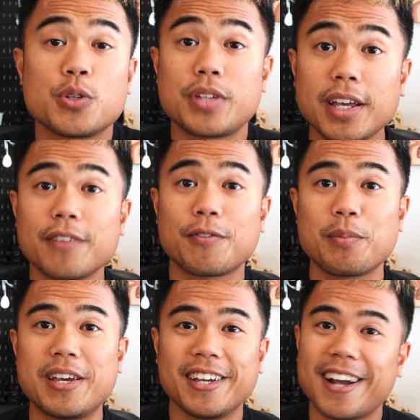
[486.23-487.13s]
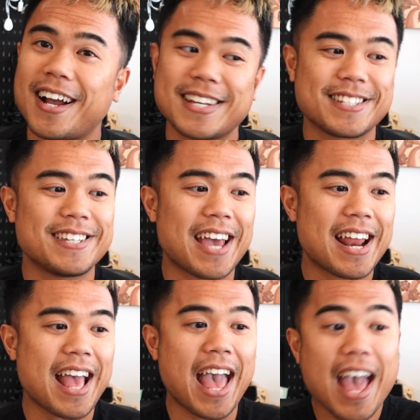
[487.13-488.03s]
So take it from me guys,
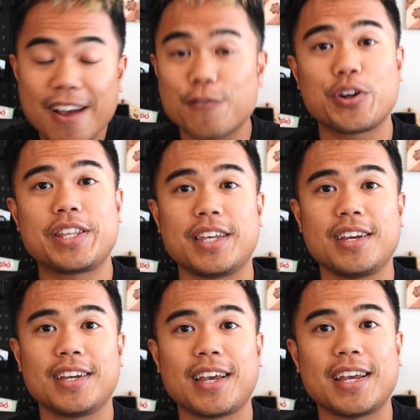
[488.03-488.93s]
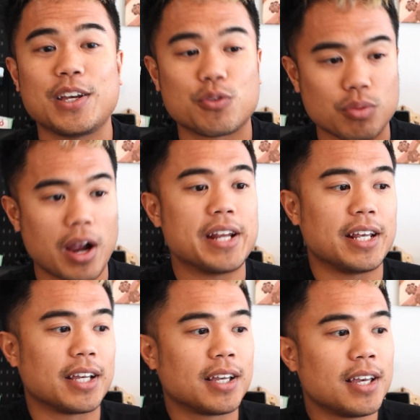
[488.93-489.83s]
get everything in
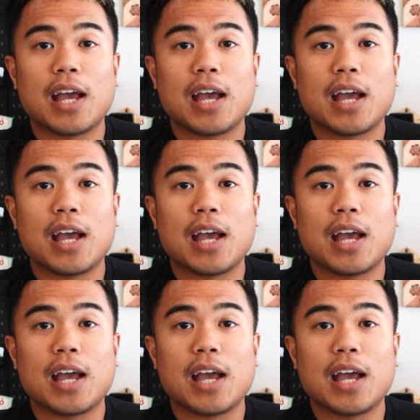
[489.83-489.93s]
writing.